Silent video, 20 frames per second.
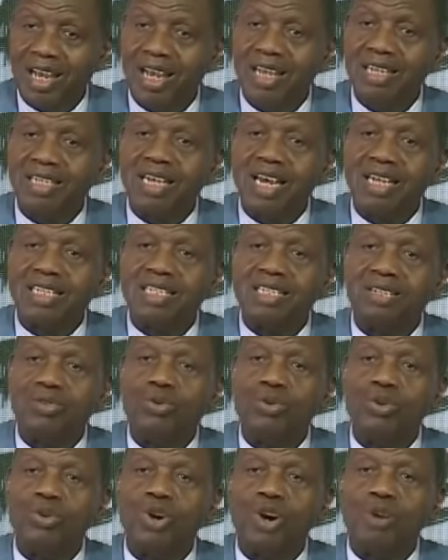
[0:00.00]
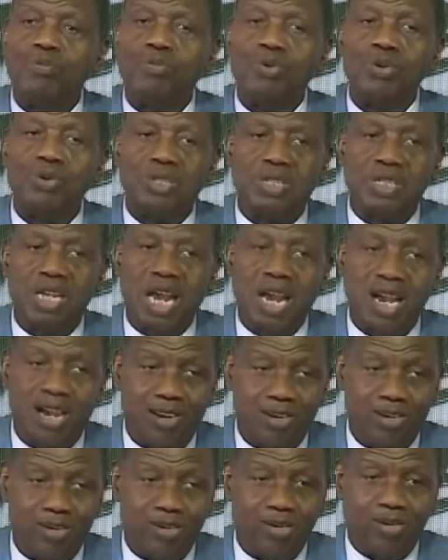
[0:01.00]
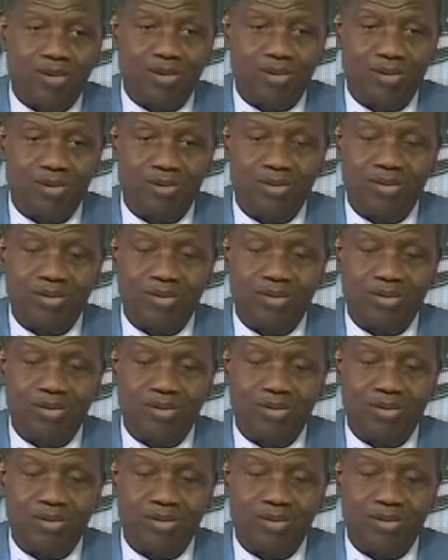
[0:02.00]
and that he could not put down.